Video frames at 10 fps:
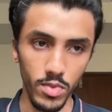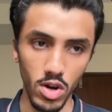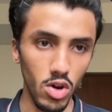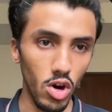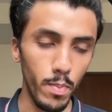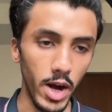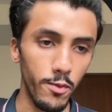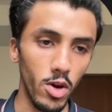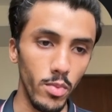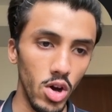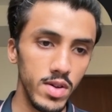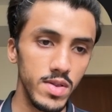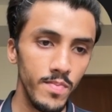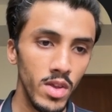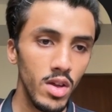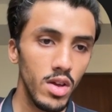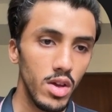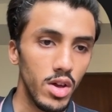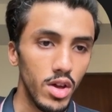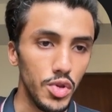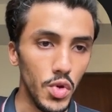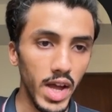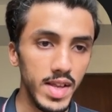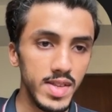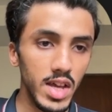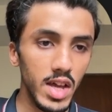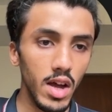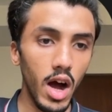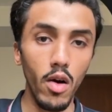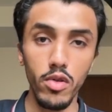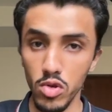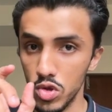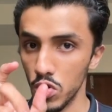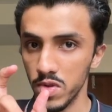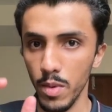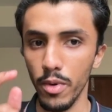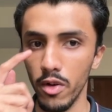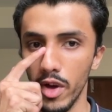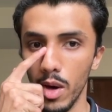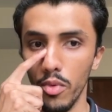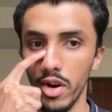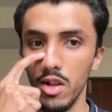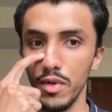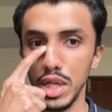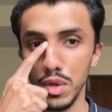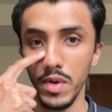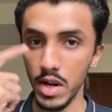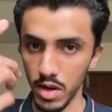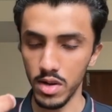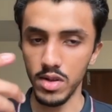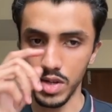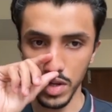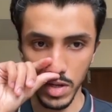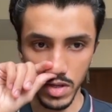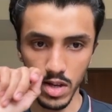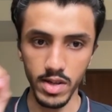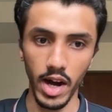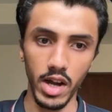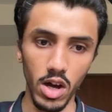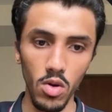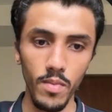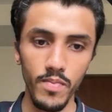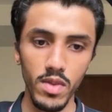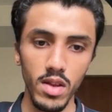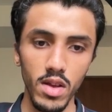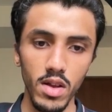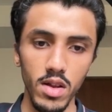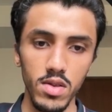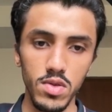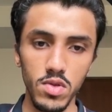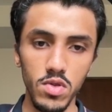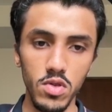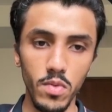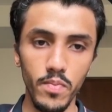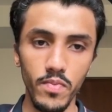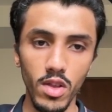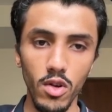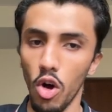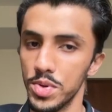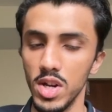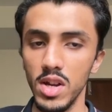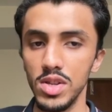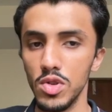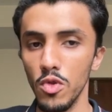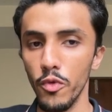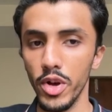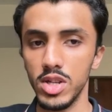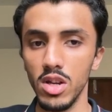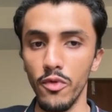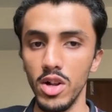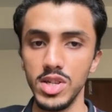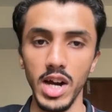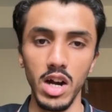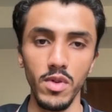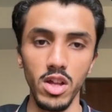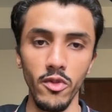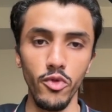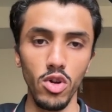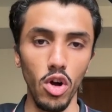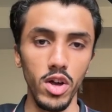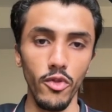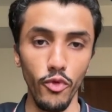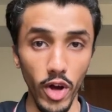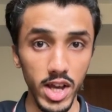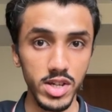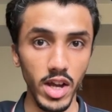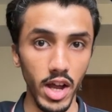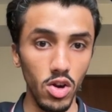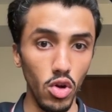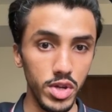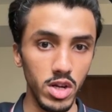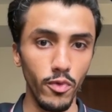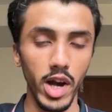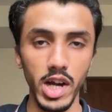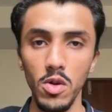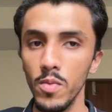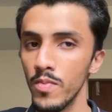the Claude platform docs. You can see how to choose the perfect model, which we just discussed right now. So option is to first of all start with a fast and cost effective,